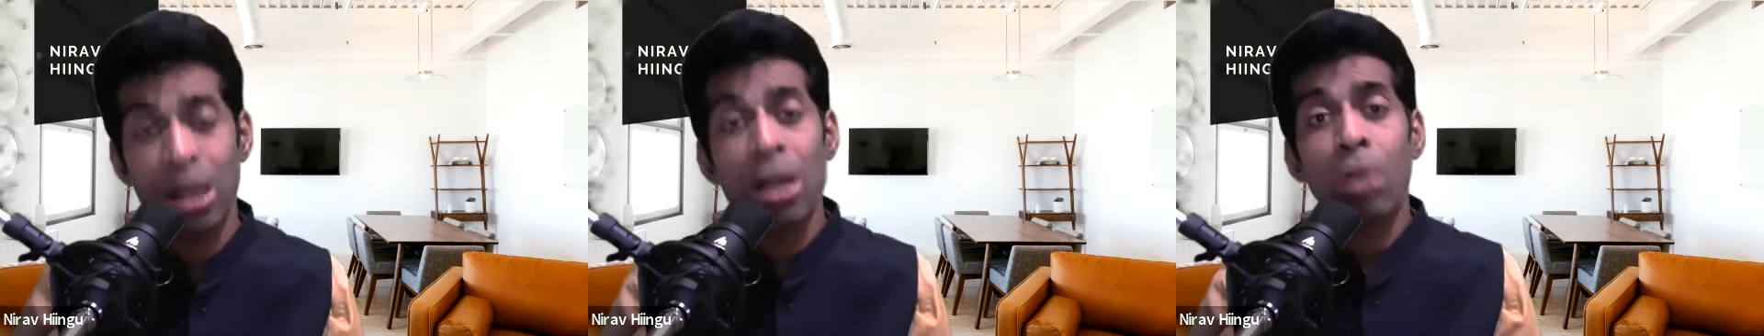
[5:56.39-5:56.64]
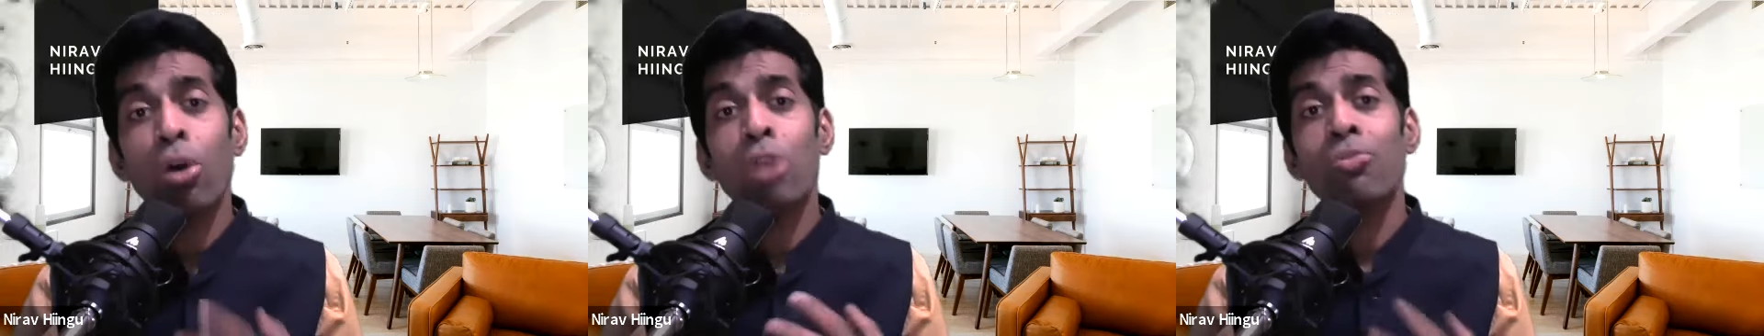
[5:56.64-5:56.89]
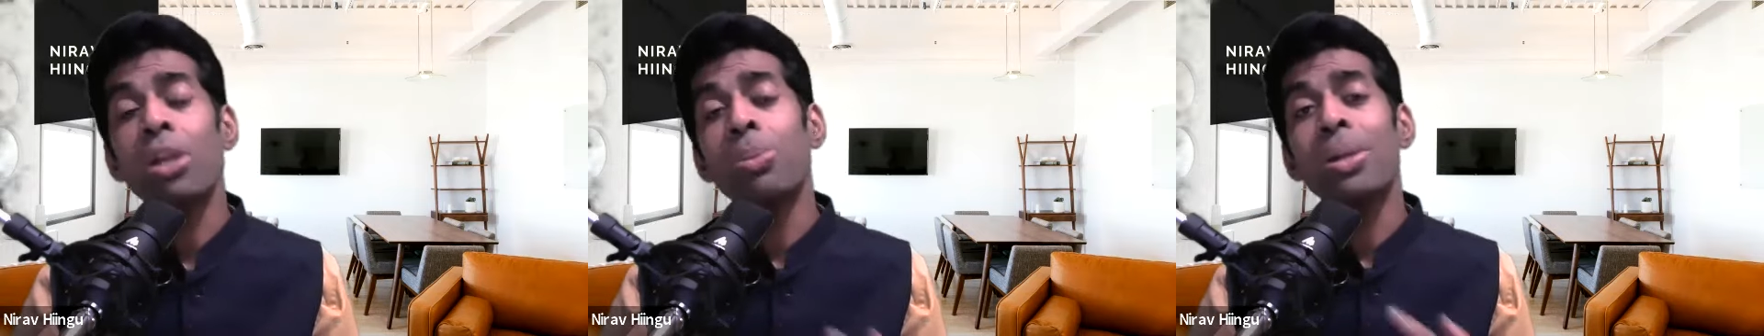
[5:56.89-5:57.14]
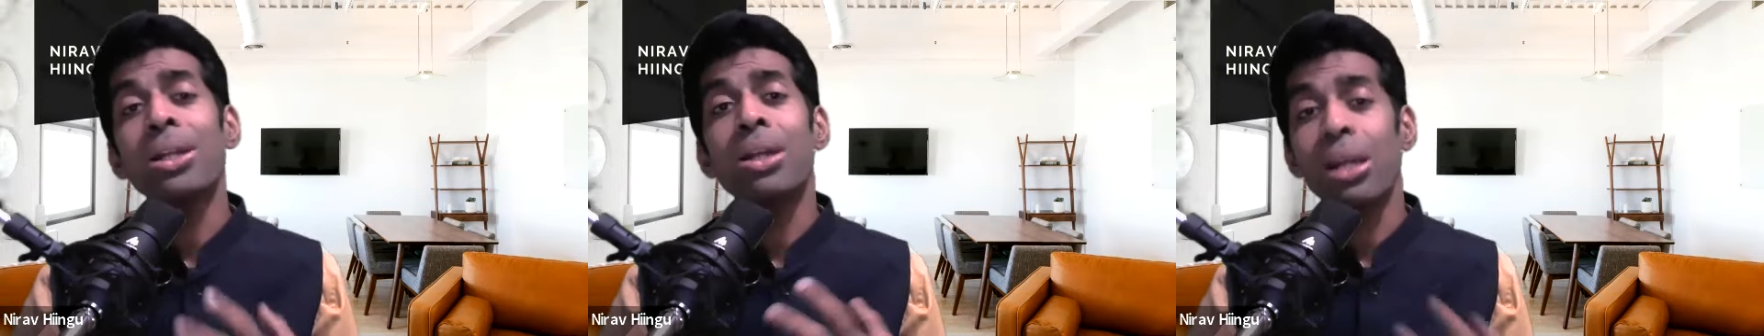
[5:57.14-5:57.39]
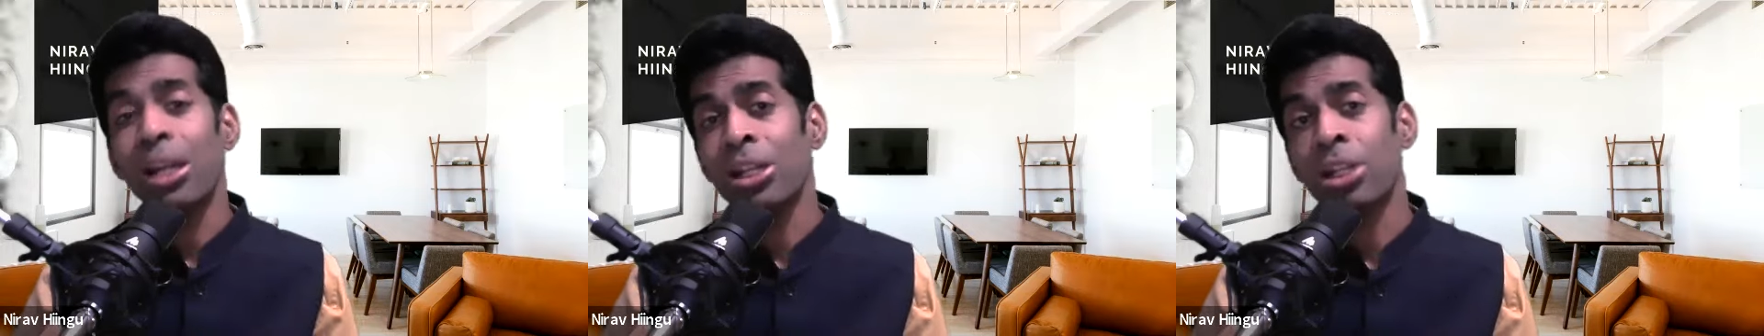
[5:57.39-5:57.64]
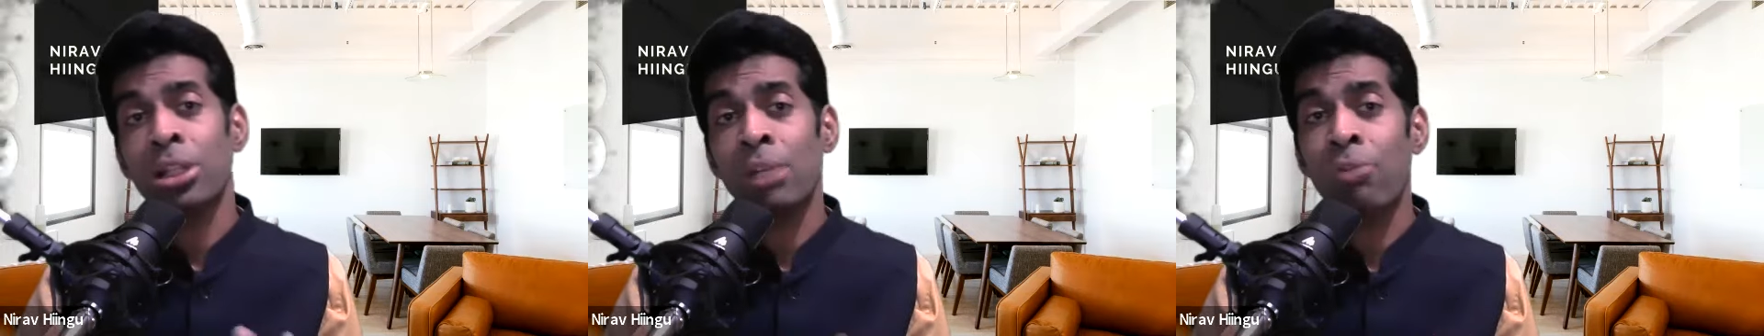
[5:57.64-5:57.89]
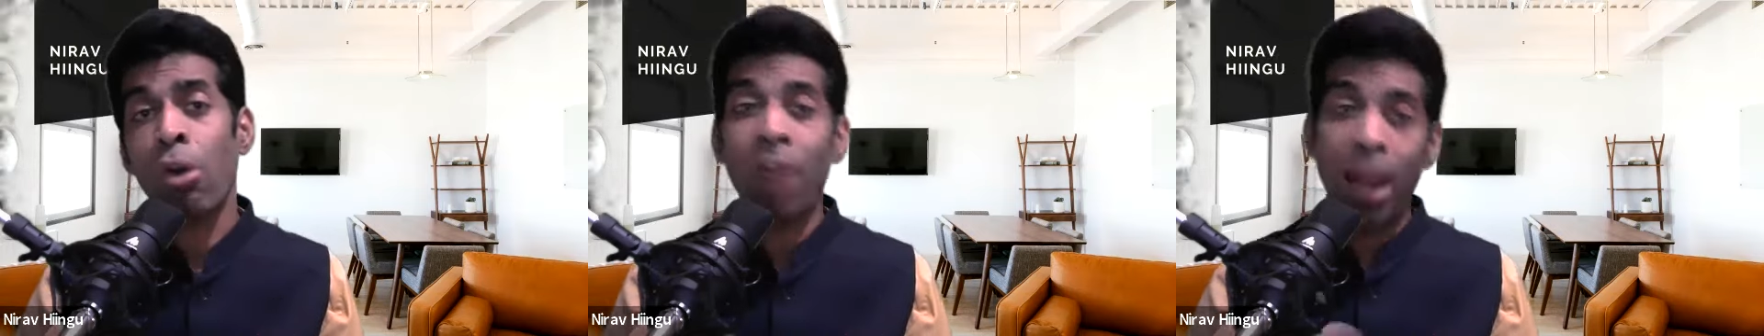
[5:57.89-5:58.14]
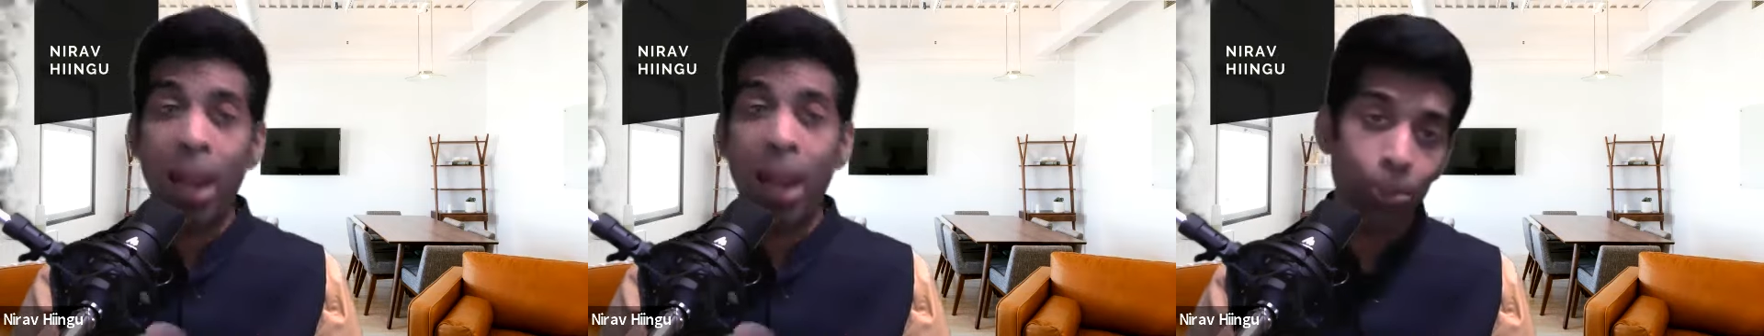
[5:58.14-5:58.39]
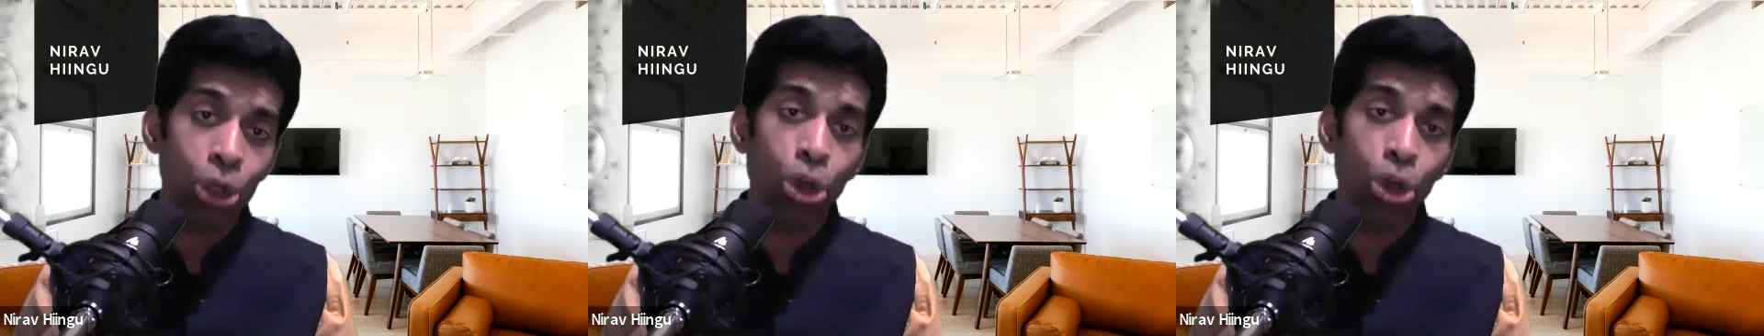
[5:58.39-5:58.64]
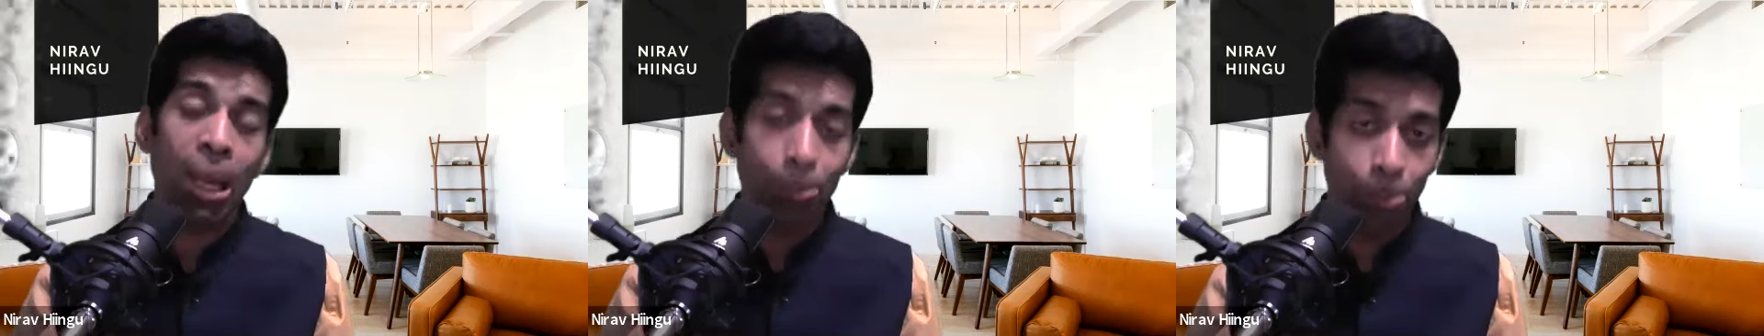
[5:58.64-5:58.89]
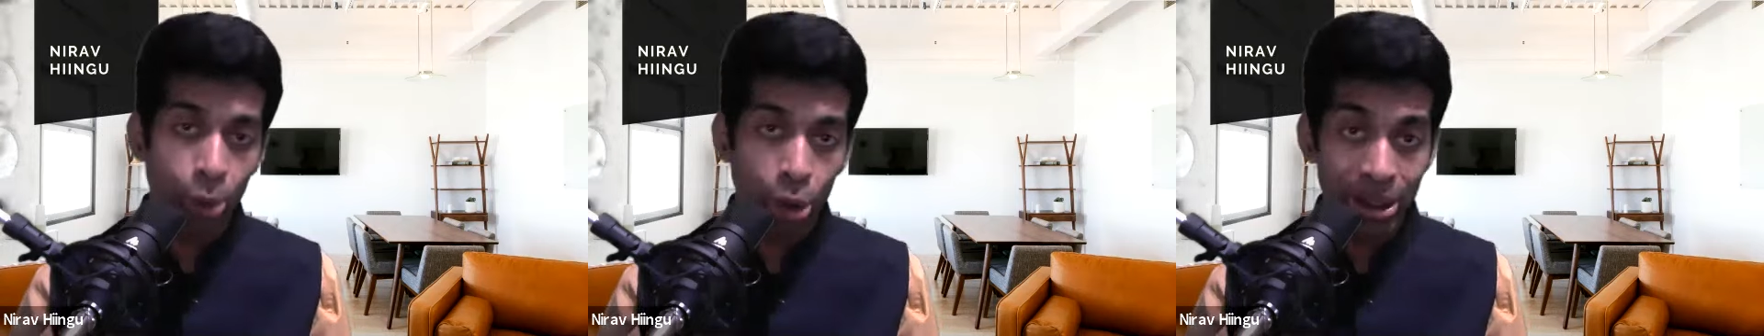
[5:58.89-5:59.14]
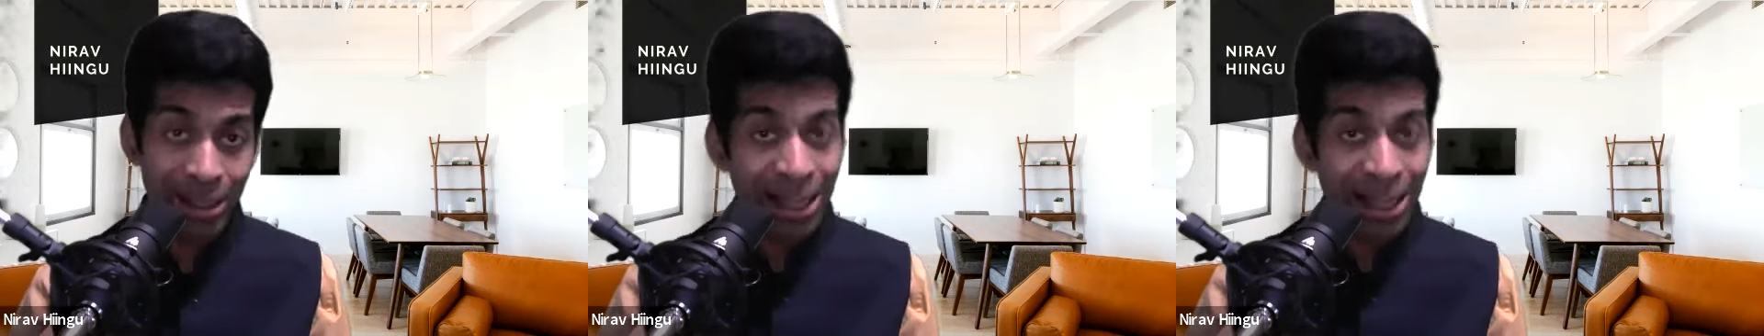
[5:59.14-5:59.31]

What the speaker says: what will be the relationship of employer or employee.